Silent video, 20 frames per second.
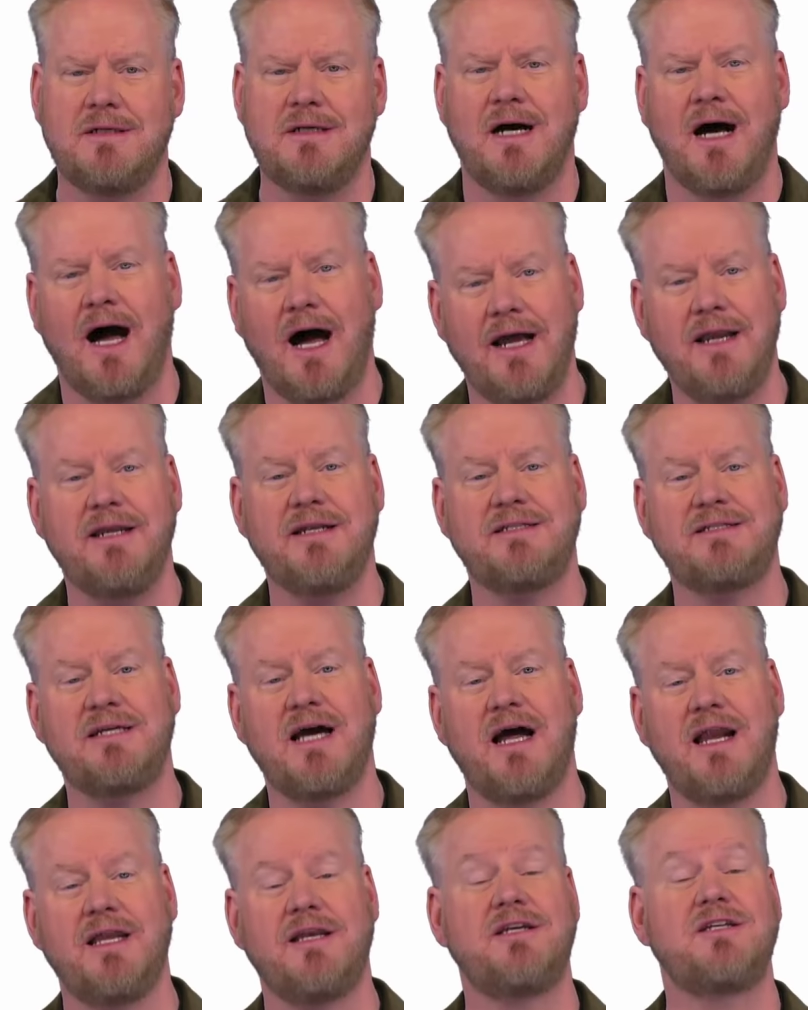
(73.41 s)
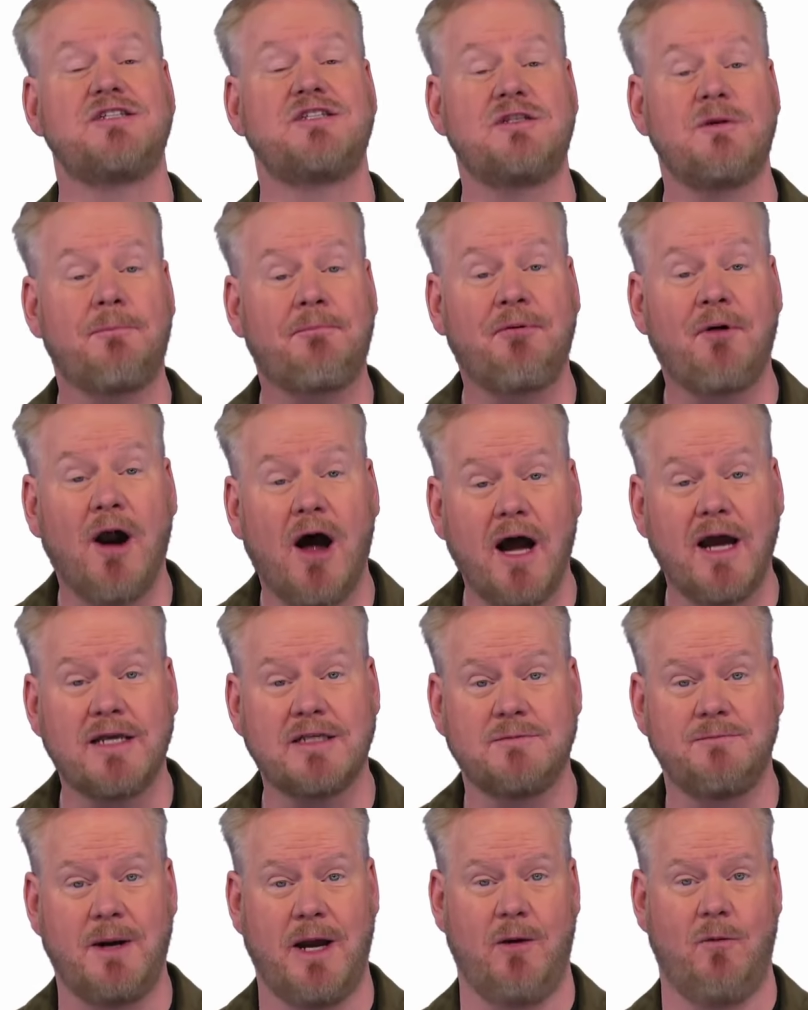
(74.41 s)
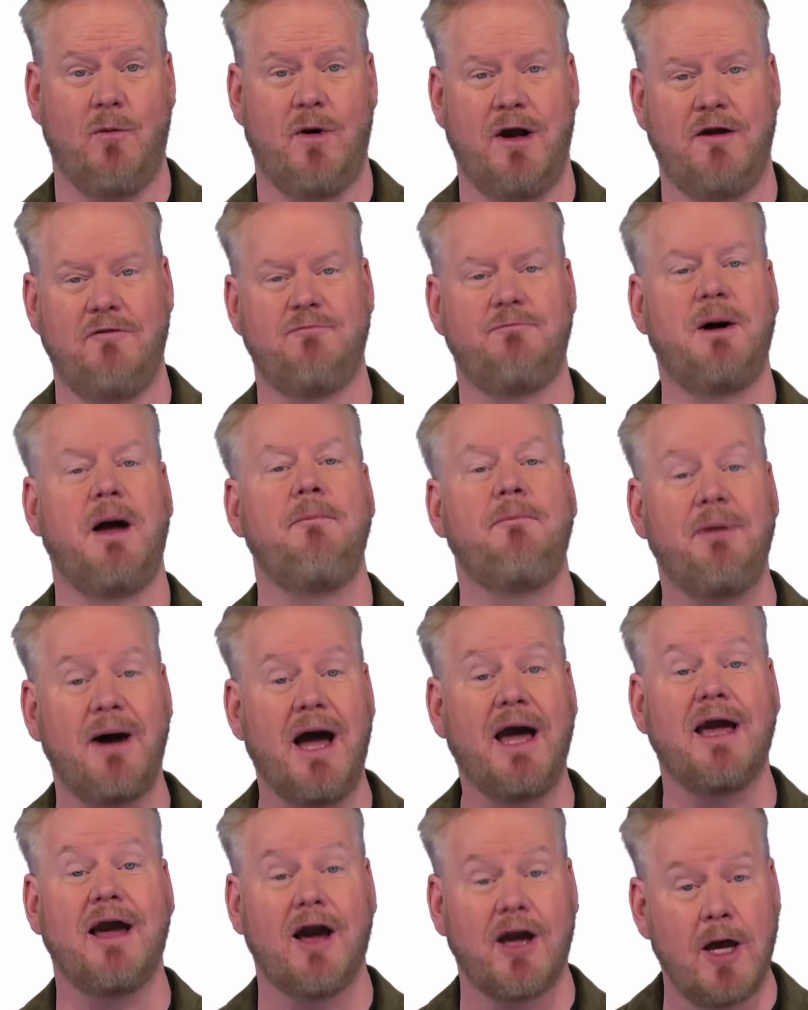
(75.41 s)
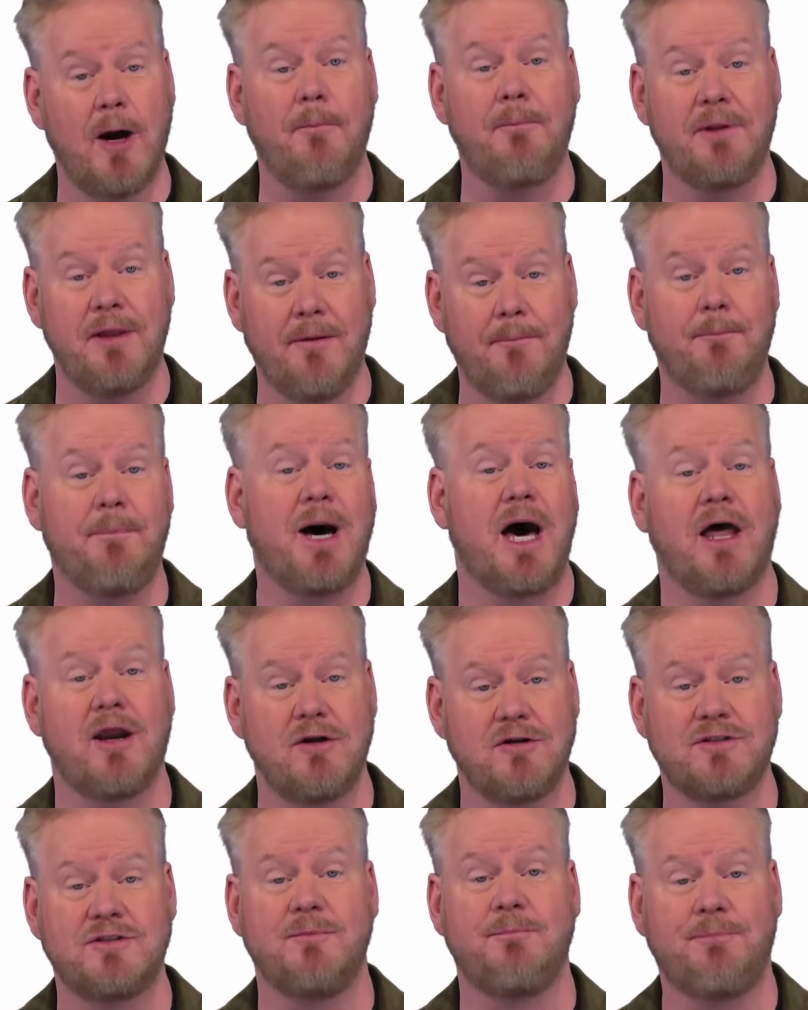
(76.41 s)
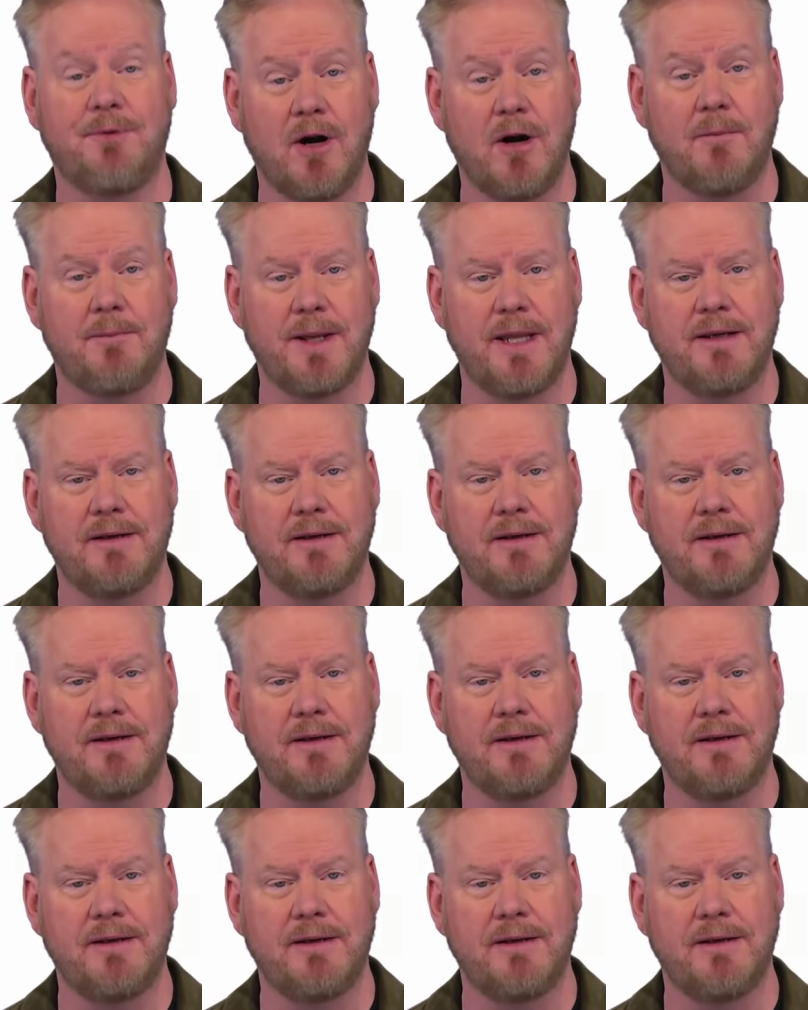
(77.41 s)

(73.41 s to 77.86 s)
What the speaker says: I decided to surprise my wife by buying a couple of bottles of bourbon.